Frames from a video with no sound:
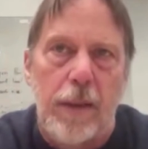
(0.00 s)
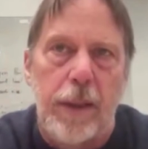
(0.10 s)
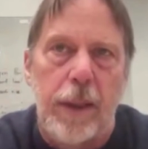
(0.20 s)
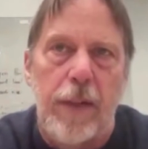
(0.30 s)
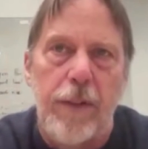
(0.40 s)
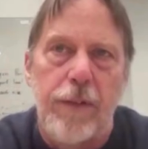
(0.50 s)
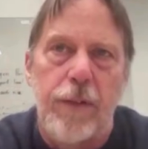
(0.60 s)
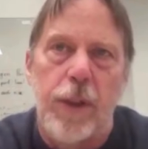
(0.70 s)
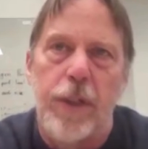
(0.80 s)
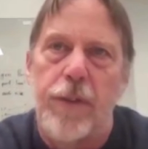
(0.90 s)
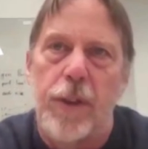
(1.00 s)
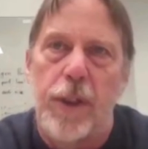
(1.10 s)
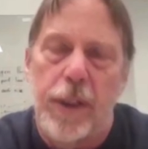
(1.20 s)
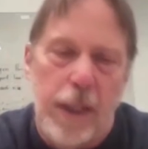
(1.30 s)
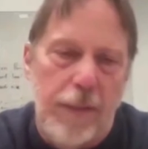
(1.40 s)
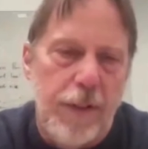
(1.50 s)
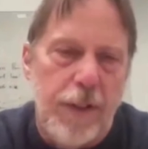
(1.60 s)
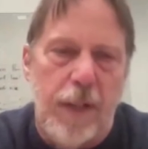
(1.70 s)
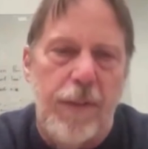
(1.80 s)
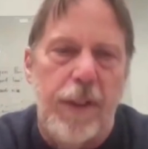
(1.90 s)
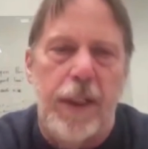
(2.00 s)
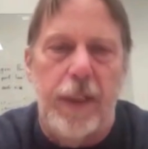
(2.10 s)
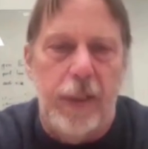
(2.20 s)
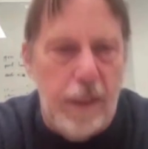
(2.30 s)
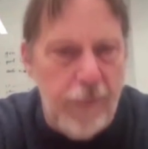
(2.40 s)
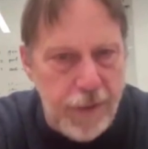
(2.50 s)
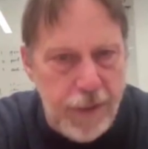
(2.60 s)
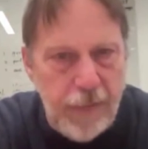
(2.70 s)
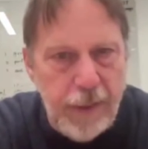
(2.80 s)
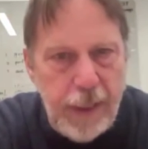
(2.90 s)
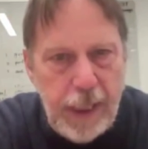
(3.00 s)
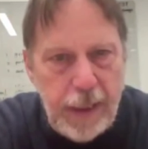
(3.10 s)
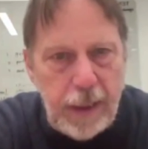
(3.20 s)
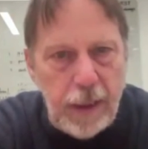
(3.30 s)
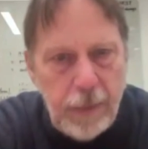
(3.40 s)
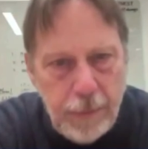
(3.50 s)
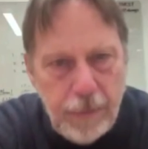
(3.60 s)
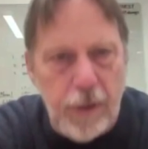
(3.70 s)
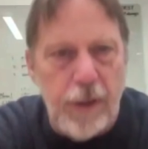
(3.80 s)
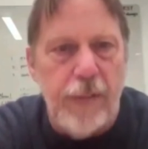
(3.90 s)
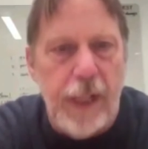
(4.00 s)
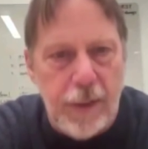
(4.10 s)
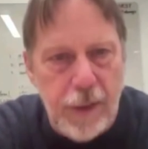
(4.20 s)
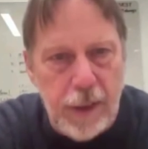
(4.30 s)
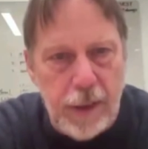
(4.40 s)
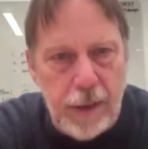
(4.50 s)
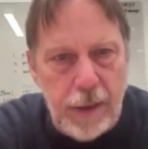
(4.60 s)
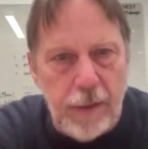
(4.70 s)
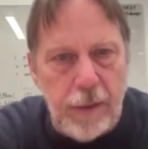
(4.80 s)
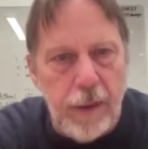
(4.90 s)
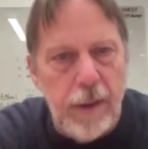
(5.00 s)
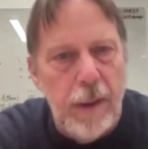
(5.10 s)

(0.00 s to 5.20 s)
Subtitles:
the 1144, the 1170, and 11780 before the VAX 8800.